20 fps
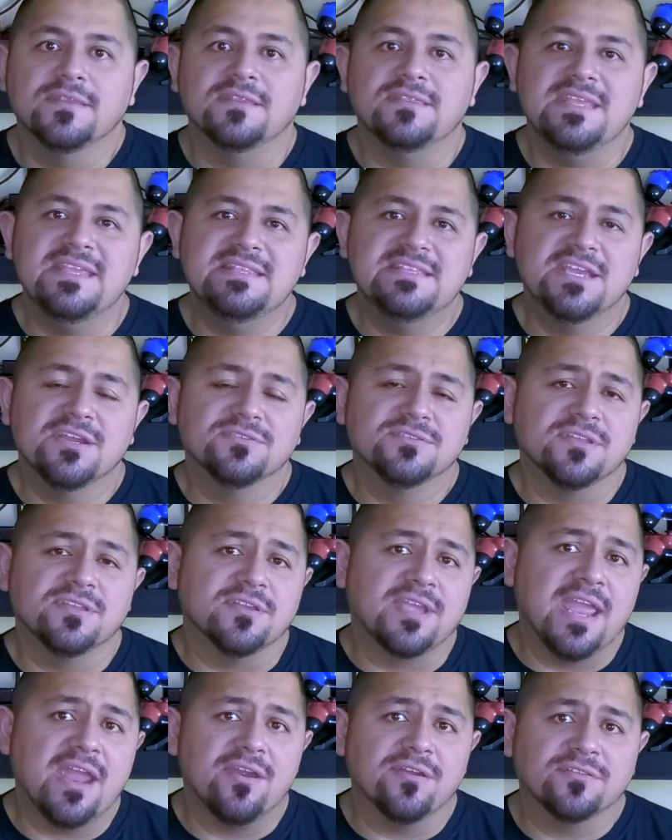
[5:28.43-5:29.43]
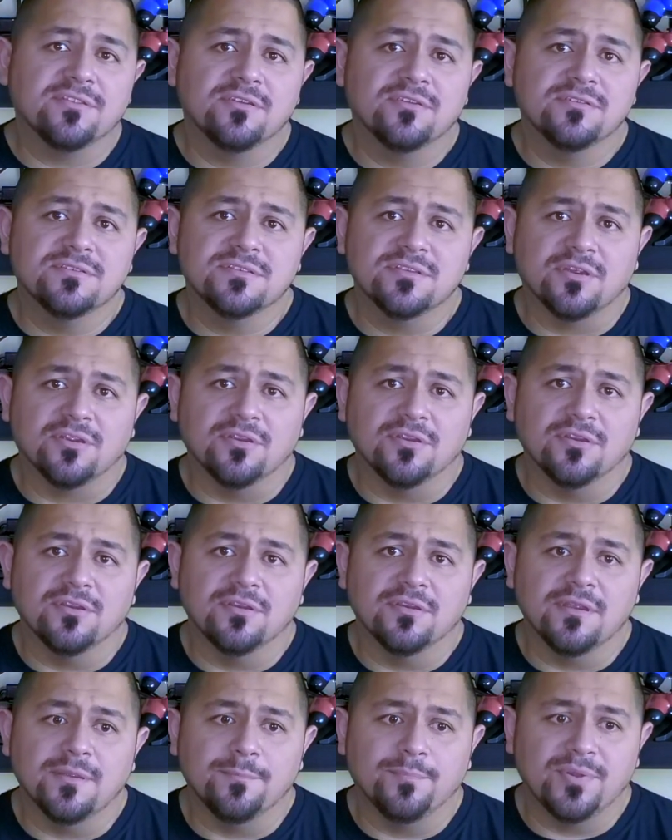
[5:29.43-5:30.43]
The details on the characters
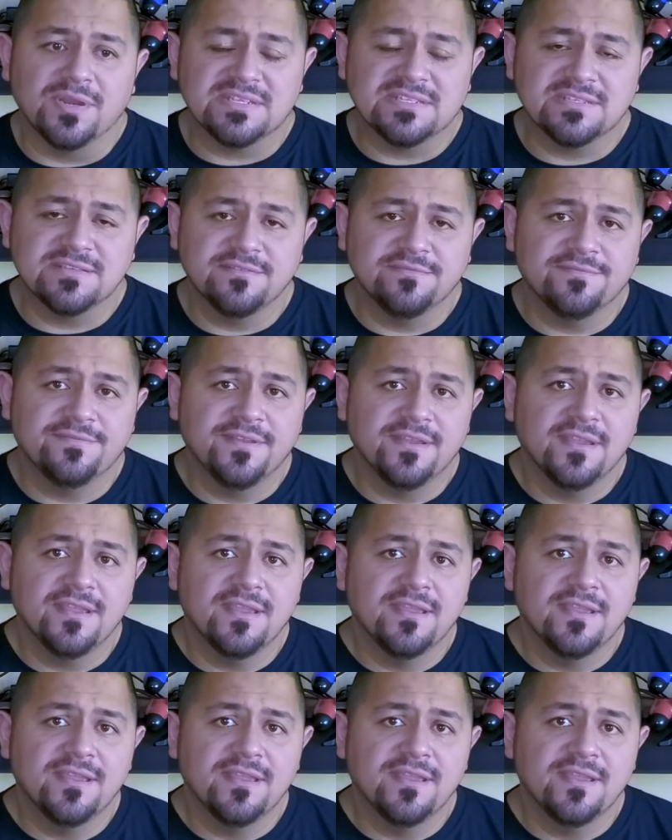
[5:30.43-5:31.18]
are impressive.